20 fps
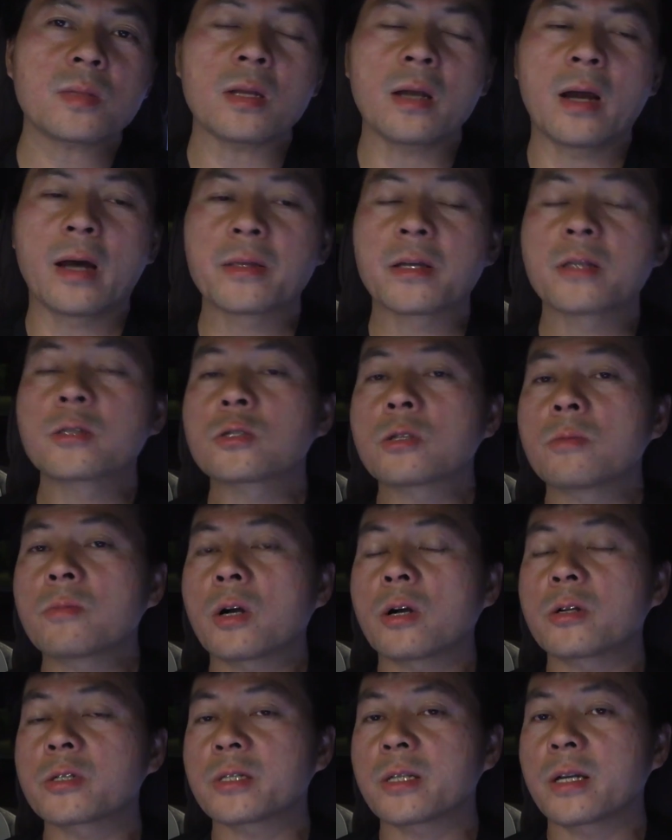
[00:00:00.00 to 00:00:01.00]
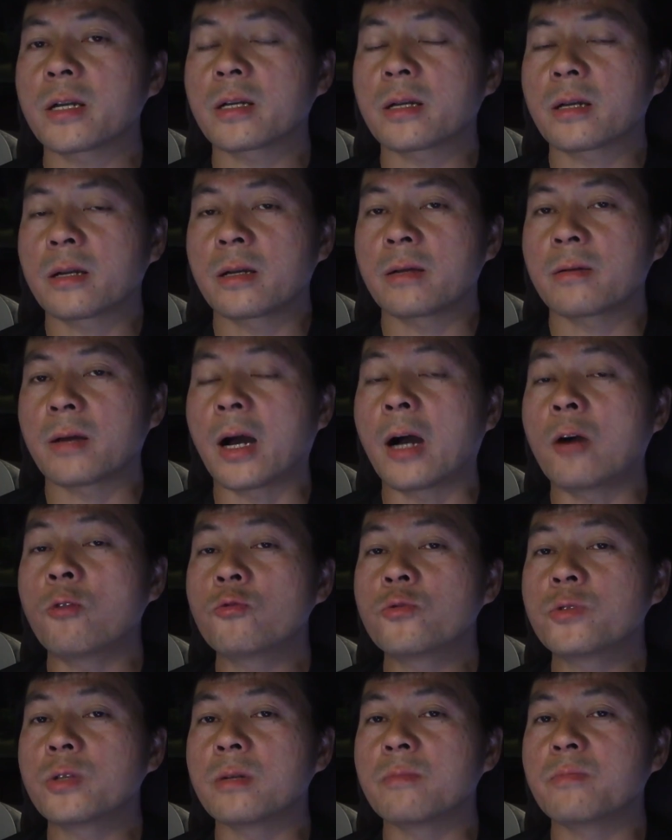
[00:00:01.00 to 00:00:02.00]
And then some cars like
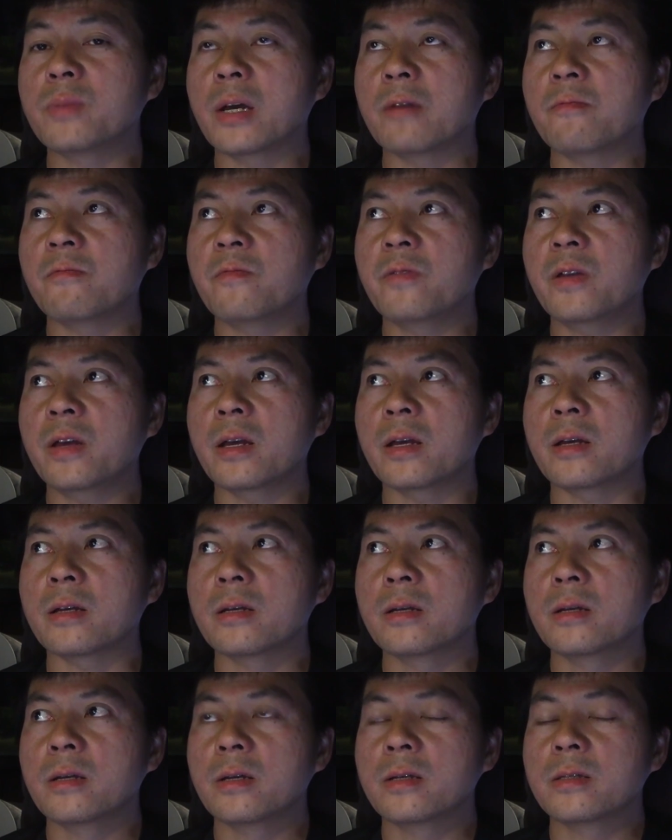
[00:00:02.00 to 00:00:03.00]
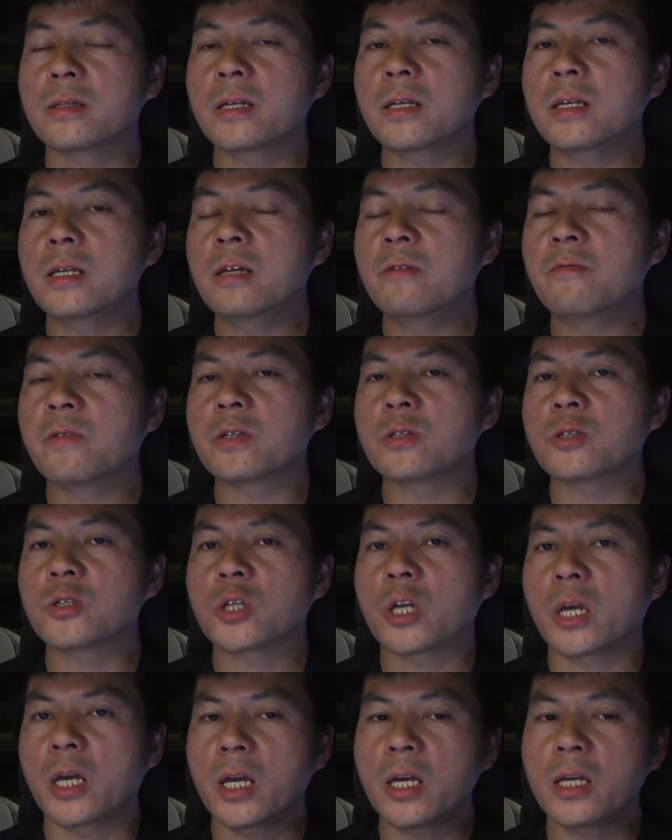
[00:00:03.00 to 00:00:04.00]
Audi, BMW, they even
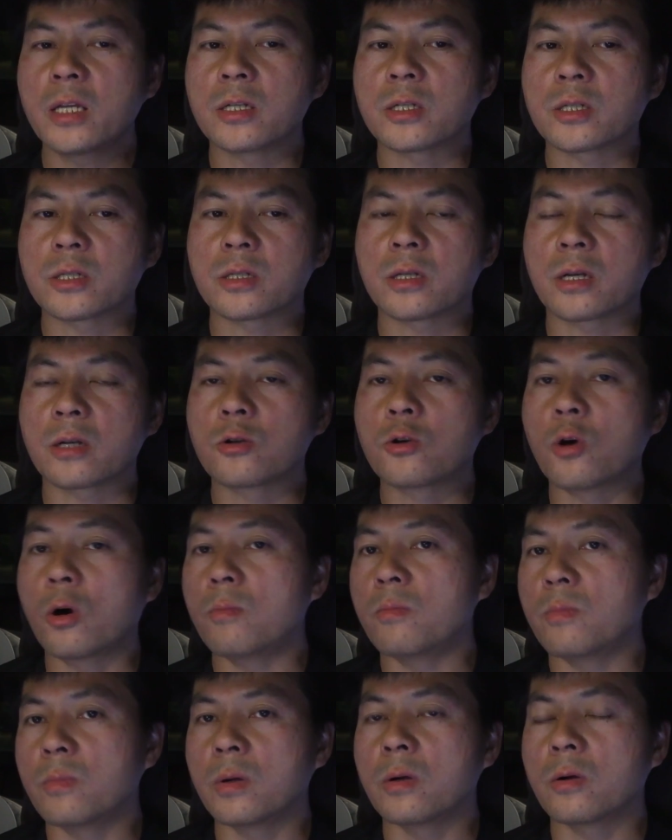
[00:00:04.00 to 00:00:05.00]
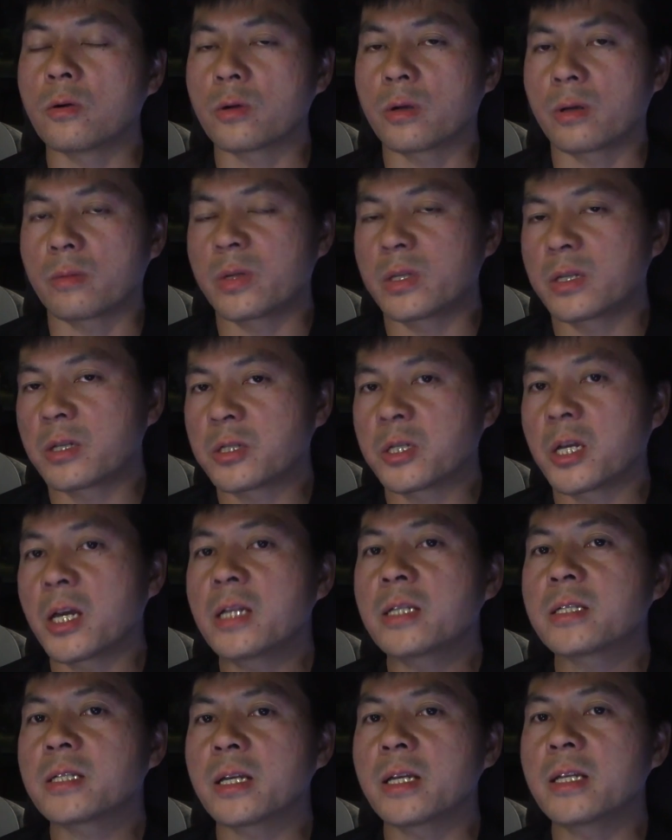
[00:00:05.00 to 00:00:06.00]
changed the GOM, or I mean, they
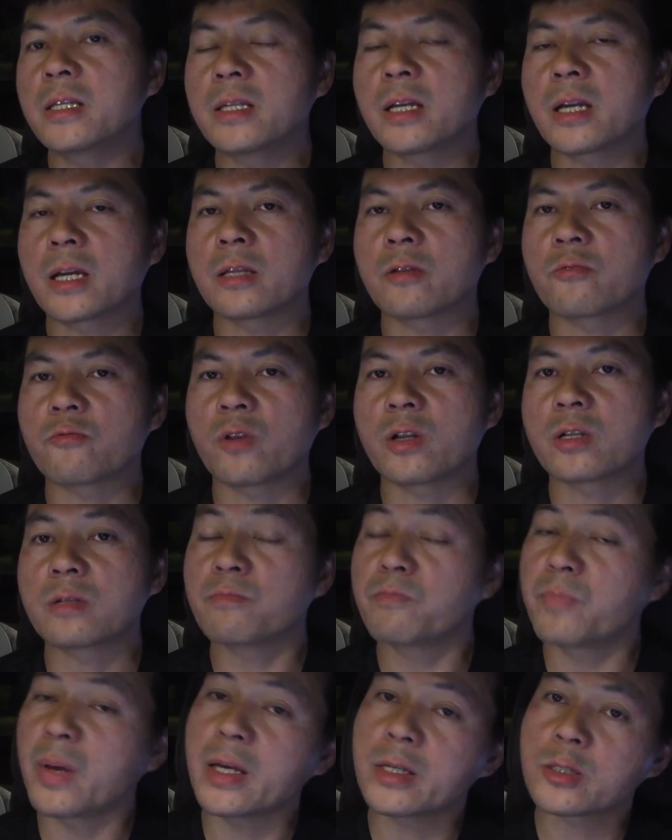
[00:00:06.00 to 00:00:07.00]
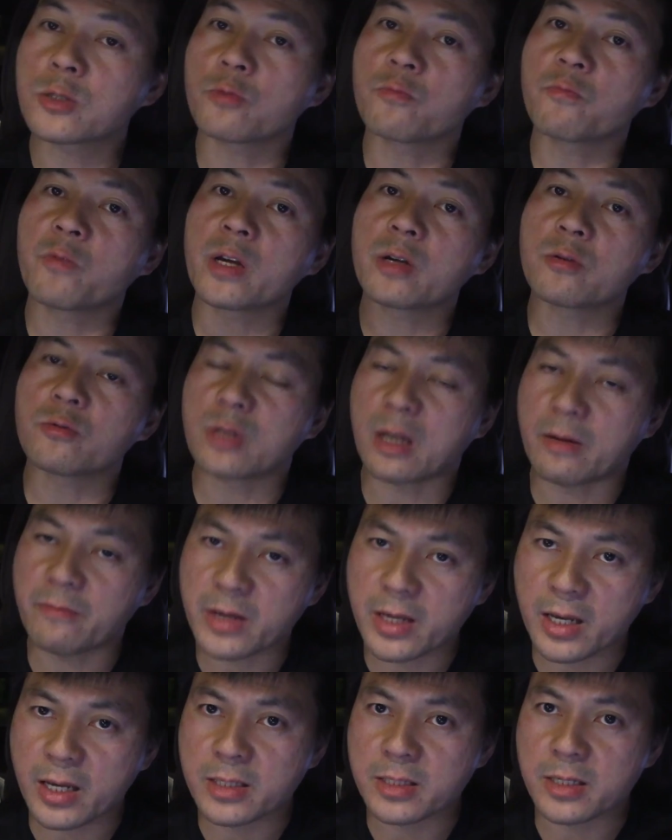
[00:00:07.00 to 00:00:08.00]
changed the indicator range based on where you're
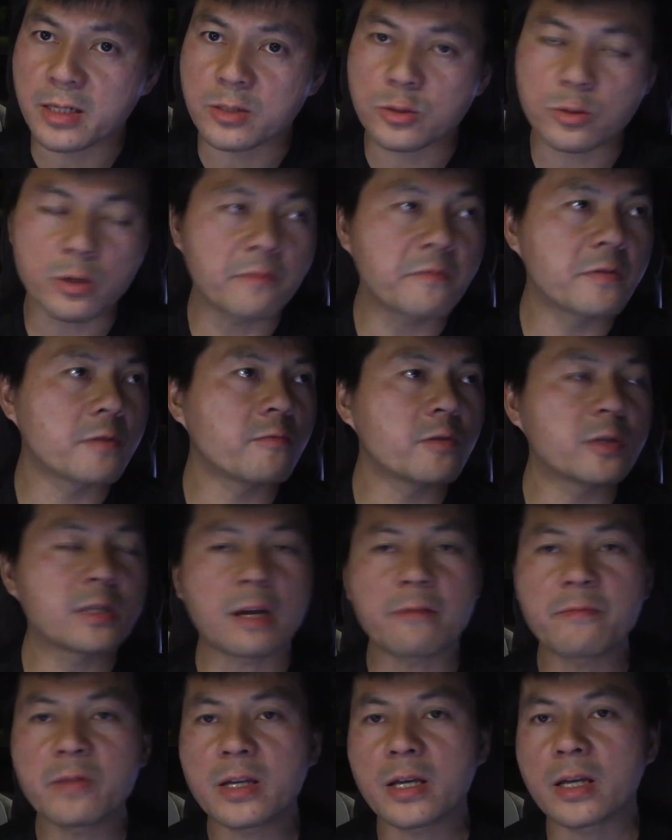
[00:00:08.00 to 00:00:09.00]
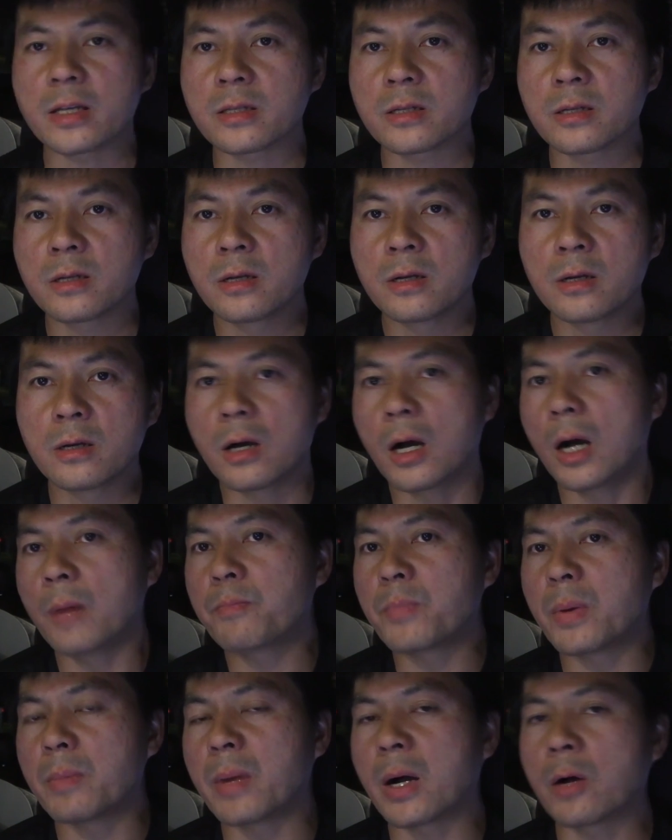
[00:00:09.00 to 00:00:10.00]
navigating. So if you would navigate
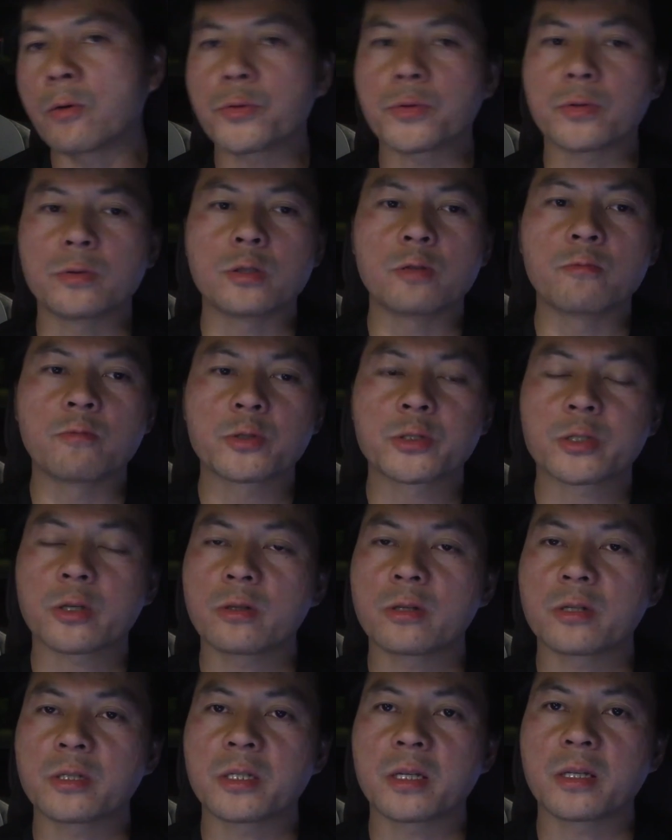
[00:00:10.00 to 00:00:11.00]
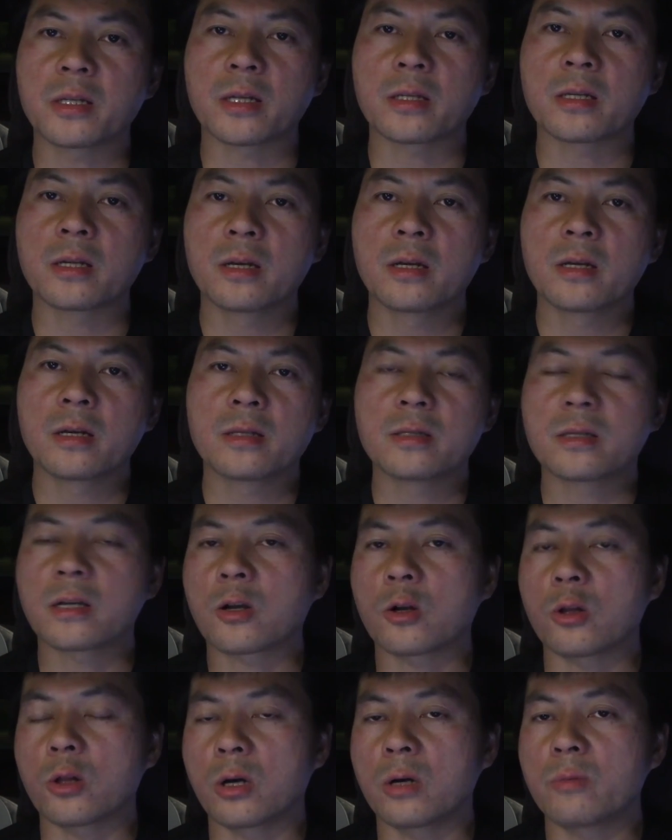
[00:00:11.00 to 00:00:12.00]
up a mountain, you will suddenly see that the
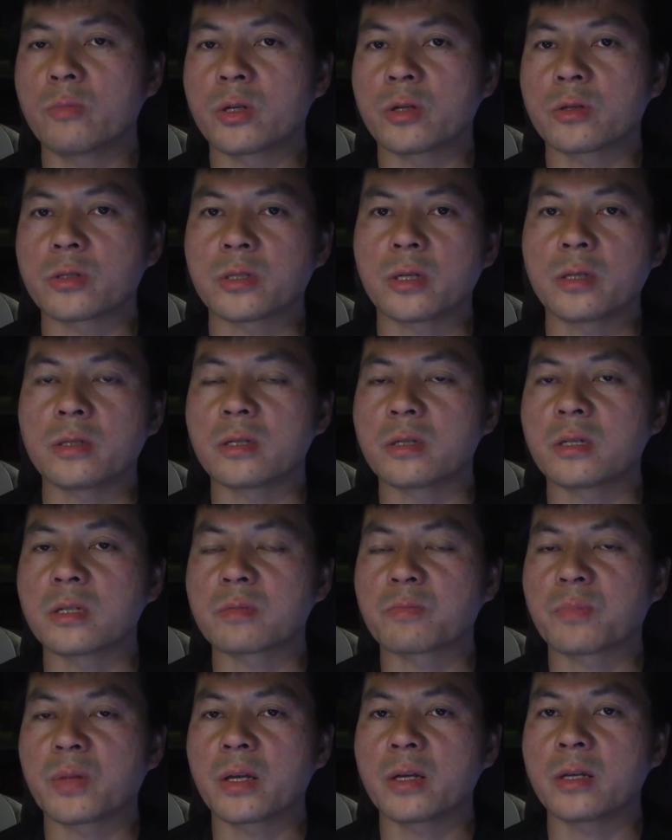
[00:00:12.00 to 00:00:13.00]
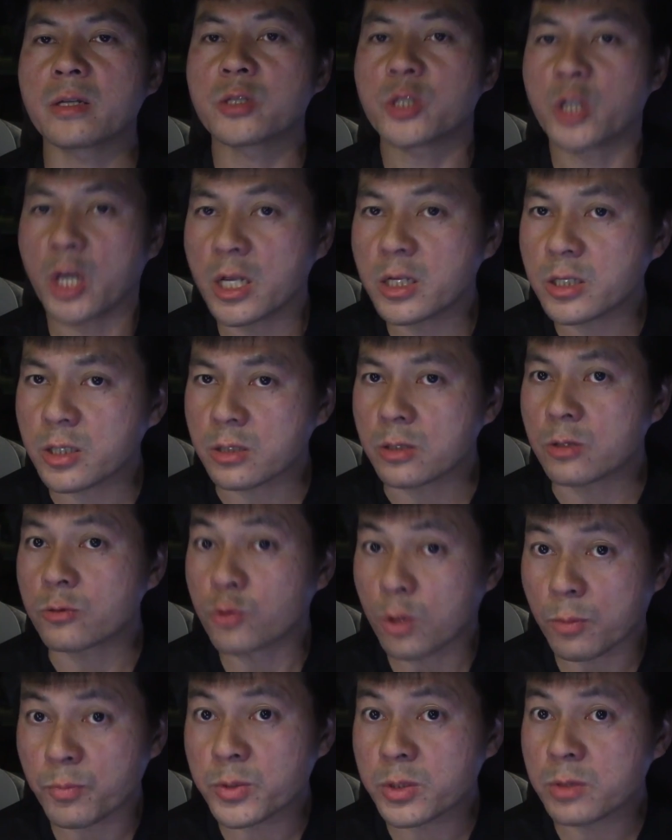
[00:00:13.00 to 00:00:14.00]
kilometers in the display
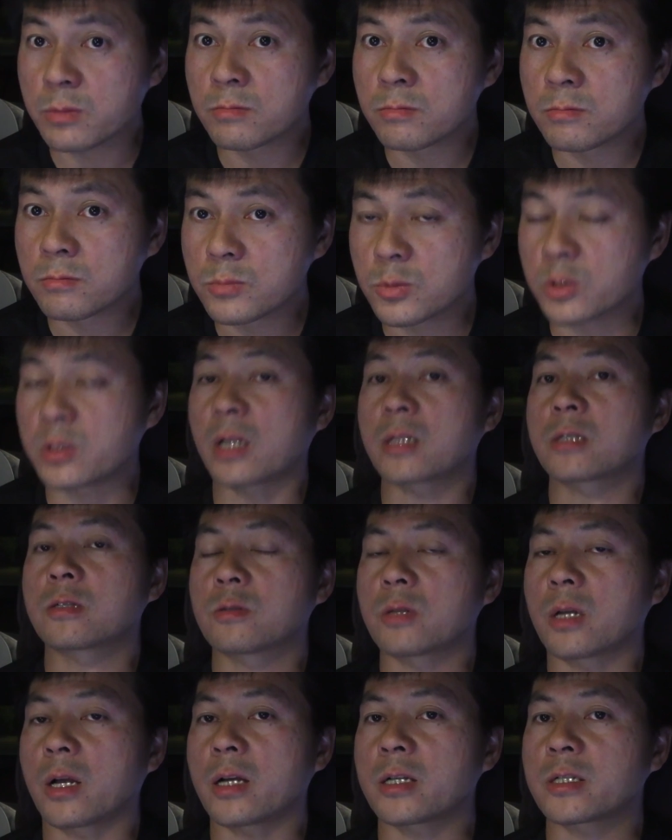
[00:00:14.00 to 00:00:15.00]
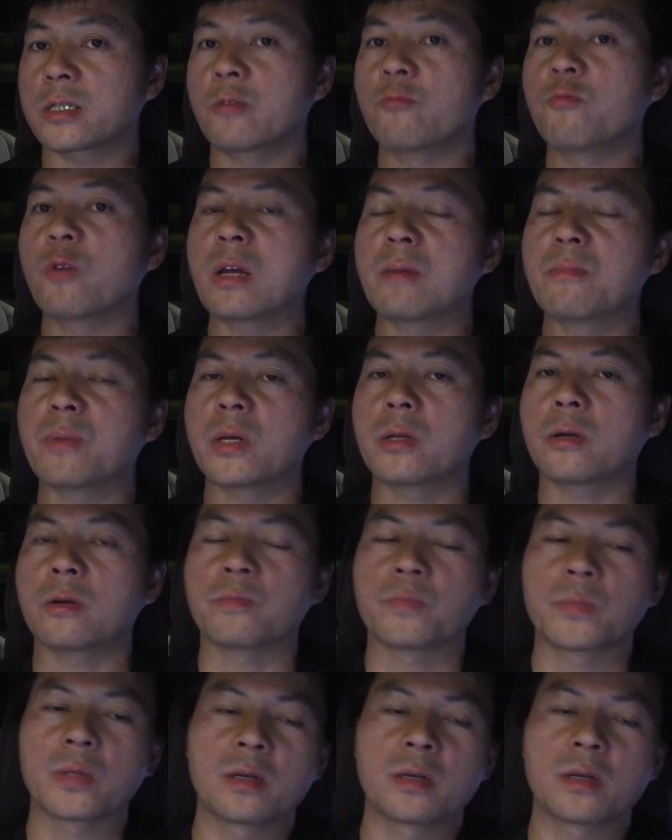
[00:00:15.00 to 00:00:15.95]
drops. So that's actually way better.